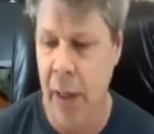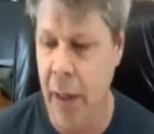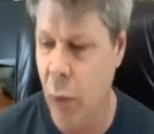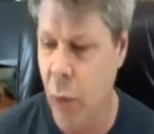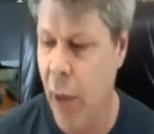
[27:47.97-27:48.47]
And
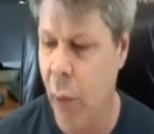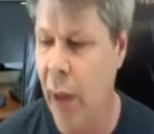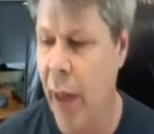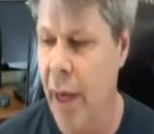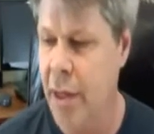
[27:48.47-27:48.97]
then what I
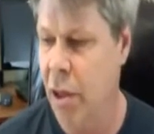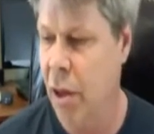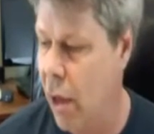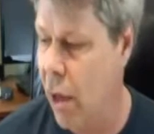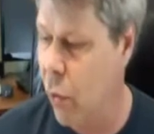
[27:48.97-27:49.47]
realized
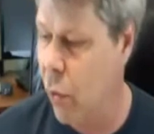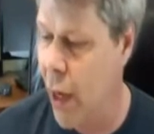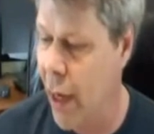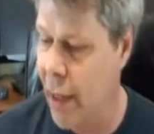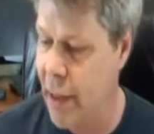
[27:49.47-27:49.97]
along the
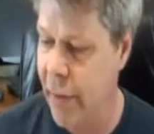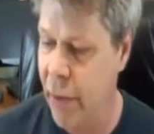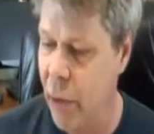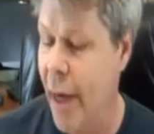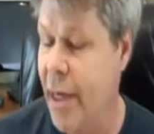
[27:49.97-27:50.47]
way is
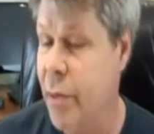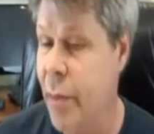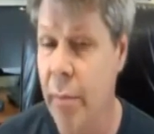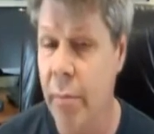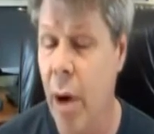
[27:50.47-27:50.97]
even though I had
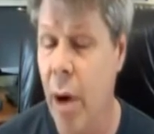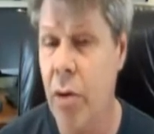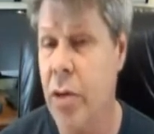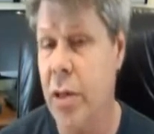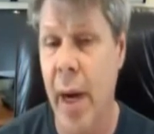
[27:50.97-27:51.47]
spent
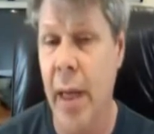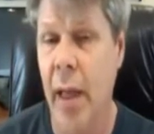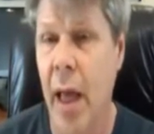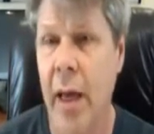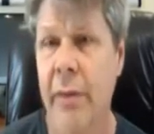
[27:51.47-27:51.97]
most of my
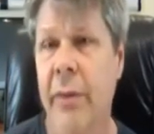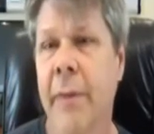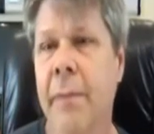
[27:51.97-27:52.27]
life